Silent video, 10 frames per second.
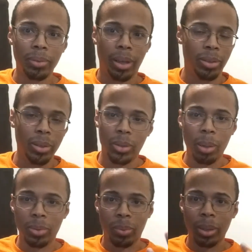and she
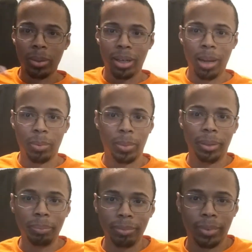jumps right on top of me.
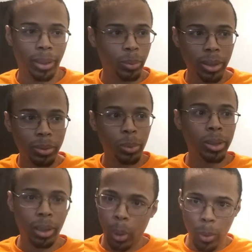Like we're in, we're
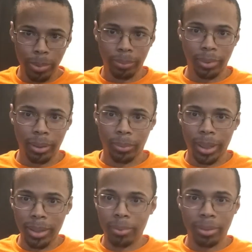in the open, uh,
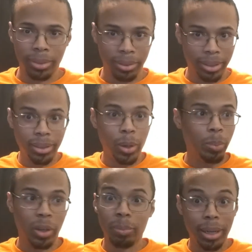right? Just in the
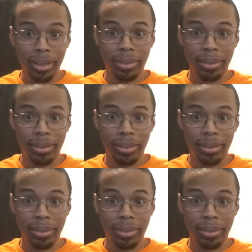open, everybody